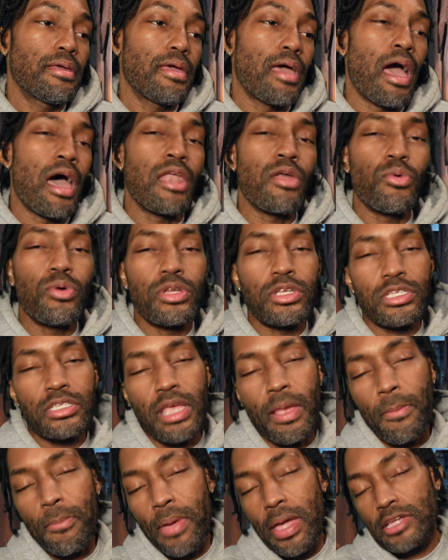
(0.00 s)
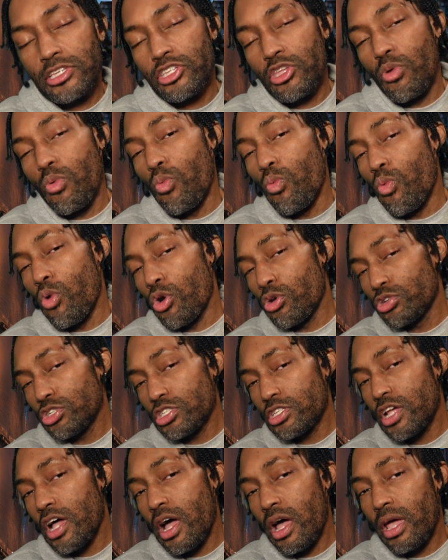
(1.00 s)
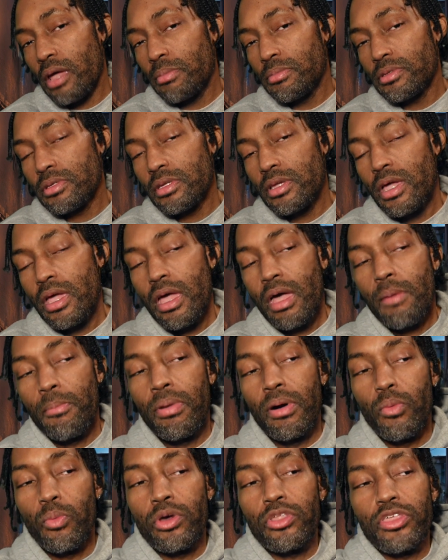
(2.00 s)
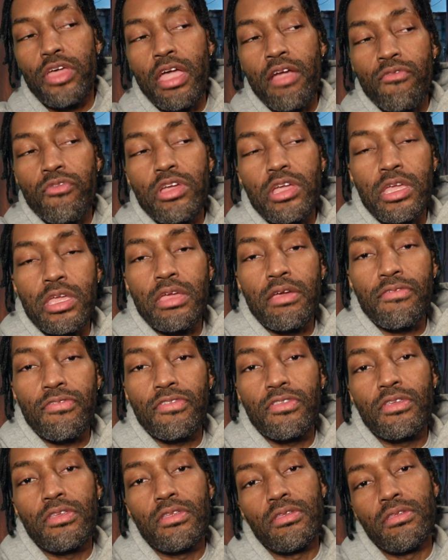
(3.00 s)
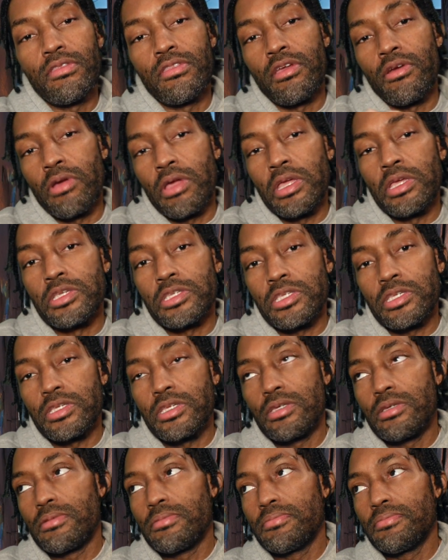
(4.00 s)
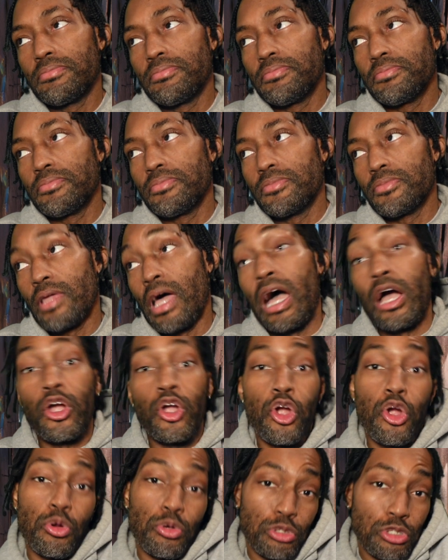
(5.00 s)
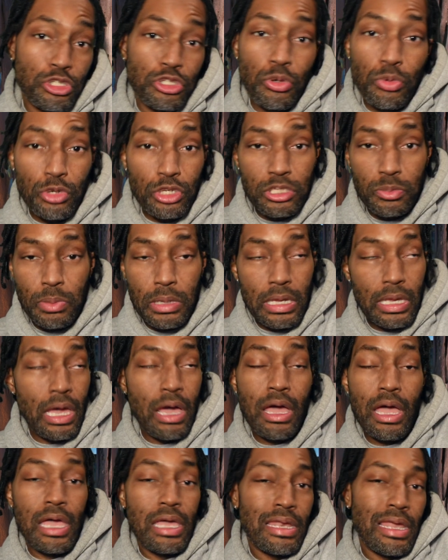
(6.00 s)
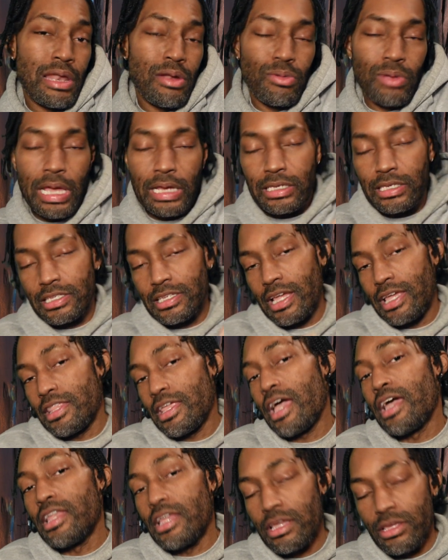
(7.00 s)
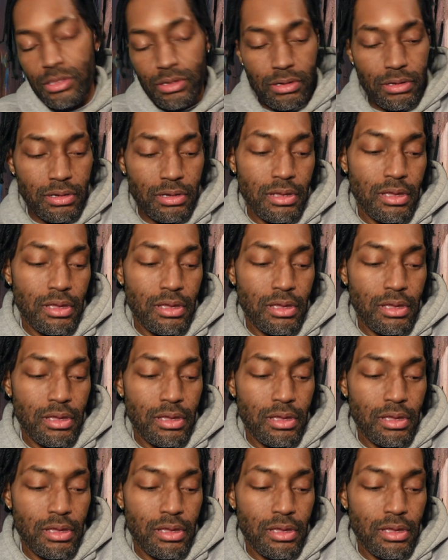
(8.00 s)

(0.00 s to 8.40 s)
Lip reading: I don't want to say best and worst times, but with every gift, there is a curse, so to speak. And I don't like to say that either.